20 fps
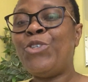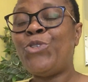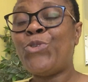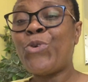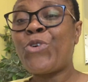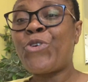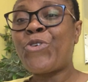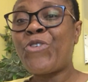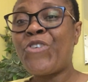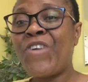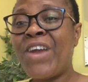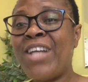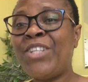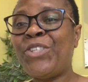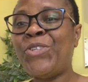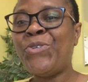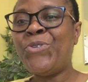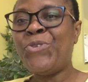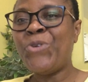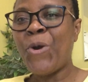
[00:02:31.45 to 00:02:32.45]
to
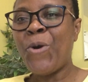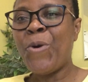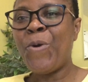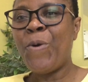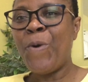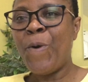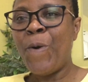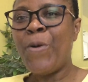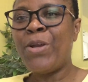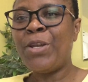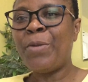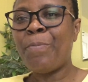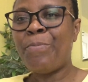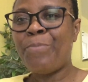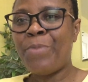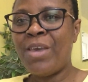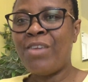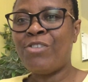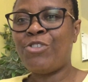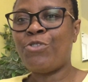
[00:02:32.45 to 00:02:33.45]
create your own
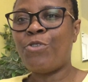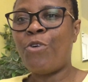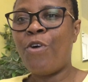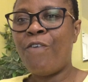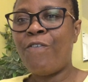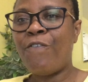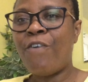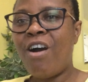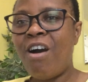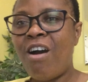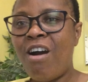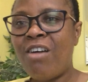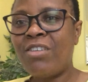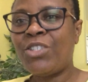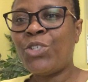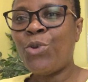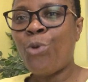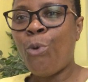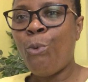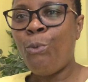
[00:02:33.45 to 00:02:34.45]
piece of
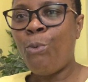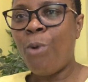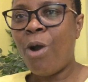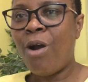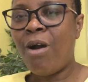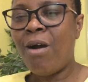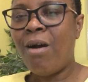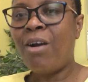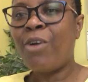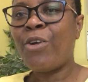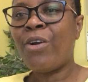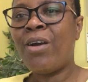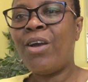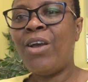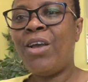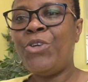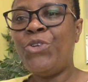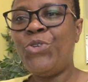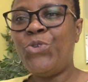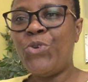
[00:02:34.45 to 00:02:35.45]
artwork
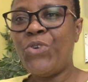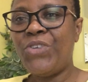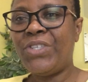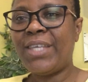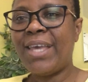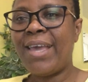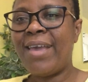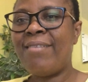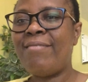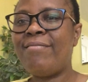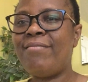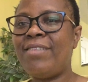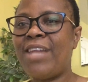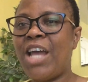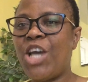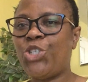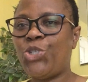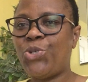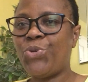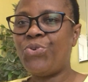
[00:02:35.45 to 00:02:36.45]
using
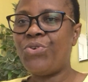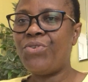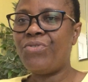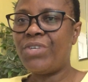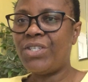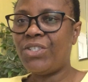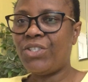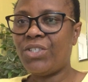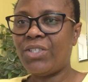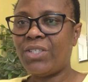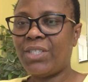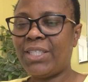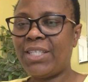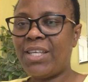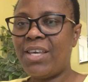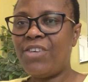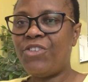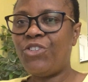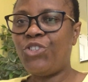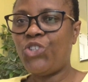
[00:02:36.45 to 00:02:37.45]
natural
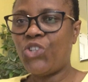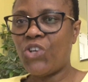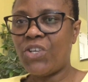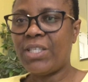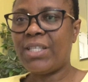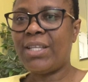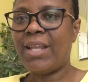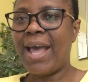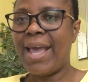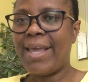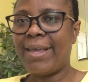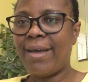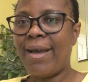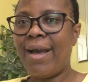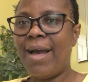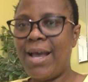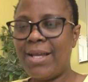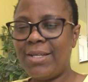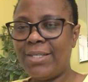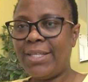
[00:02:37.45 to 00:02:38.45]
resources, just like
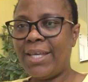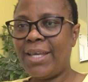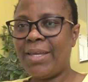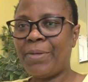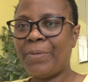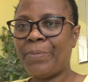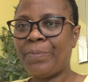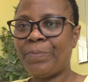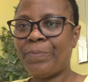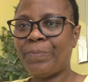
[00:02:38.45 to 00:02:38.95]
Andy.